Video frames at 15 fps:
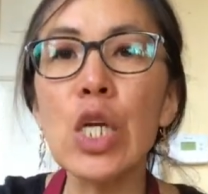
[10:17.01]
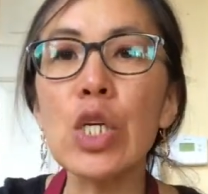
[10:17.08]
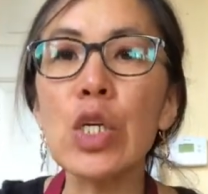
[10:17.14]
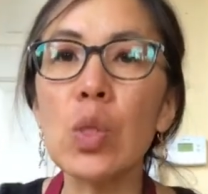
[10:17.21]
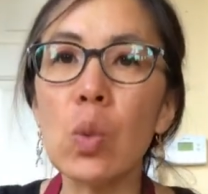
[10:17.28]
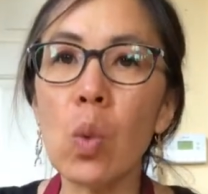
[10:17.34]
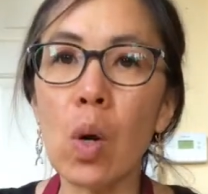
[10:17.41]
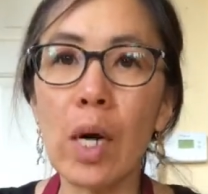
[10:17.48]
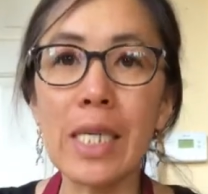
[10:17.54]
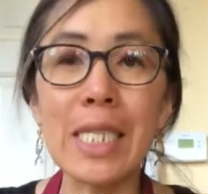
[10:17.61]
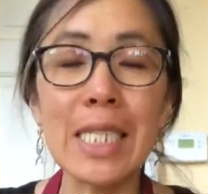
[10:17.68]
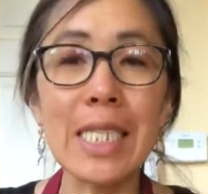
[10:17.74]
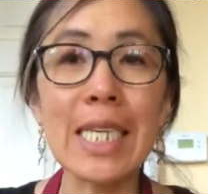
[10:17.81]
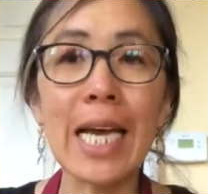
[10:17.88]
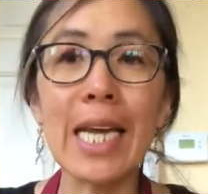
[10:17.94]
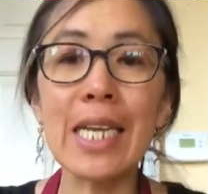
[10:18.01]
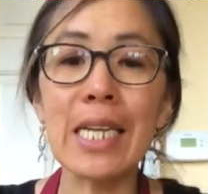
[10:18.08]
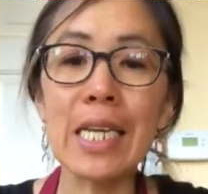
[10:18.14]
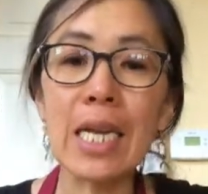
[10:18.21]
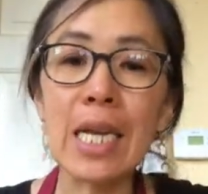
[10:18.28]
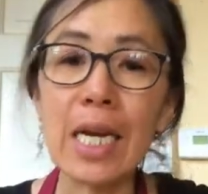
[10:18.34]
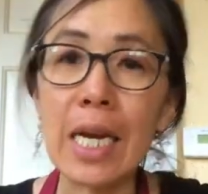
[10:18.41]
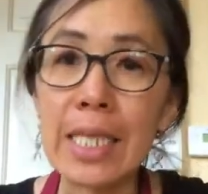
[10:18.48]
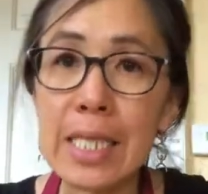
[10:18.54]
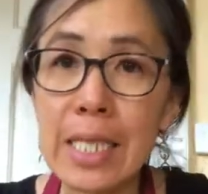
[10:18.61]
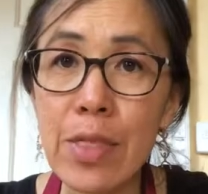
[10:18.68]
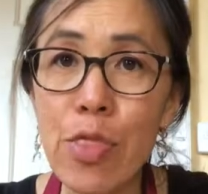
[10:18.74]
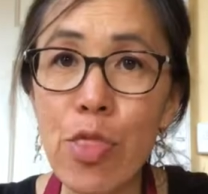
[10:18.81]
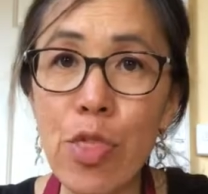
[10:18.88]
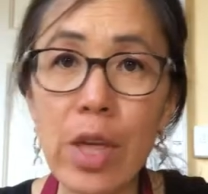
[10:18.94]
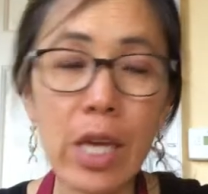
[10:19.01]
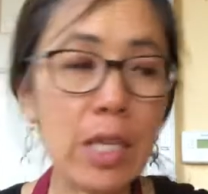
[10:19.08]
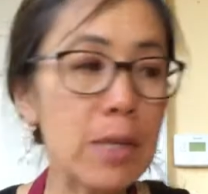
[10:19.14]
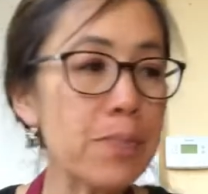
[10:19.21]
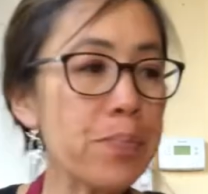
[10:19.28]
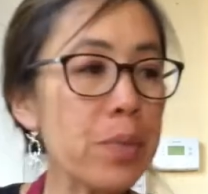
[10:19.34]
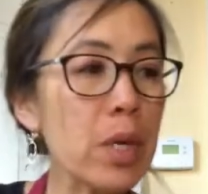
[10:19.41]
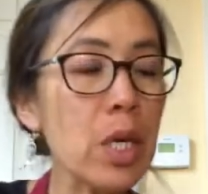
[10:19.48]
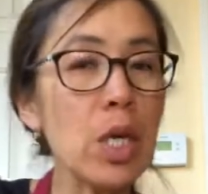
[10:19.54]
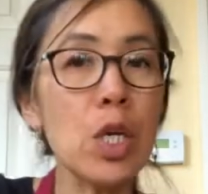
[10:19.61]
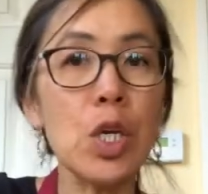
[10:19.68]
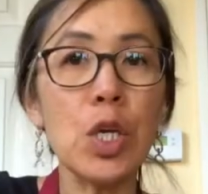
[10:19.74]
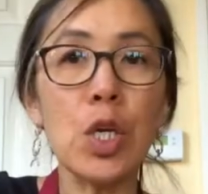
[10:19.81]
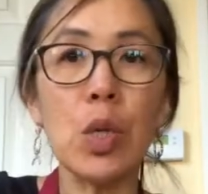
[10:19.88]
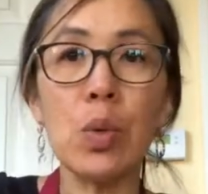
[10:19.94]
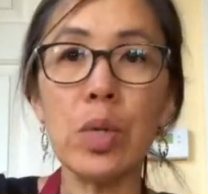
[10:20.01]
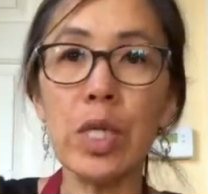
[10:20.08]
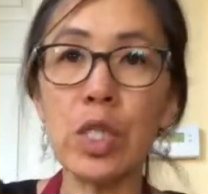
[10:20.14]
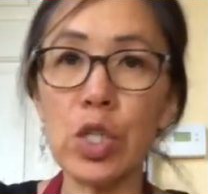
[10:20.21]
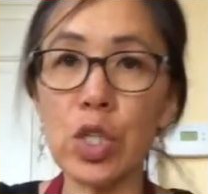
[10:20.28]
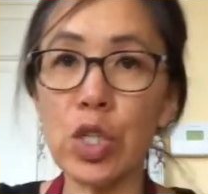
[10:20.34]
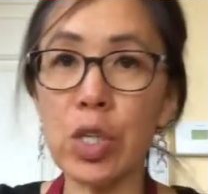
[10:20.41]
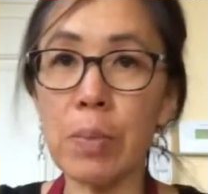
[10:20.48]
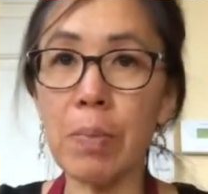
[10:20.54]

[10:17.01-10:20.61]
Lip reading: You want to get it nice and thin. You want to turn your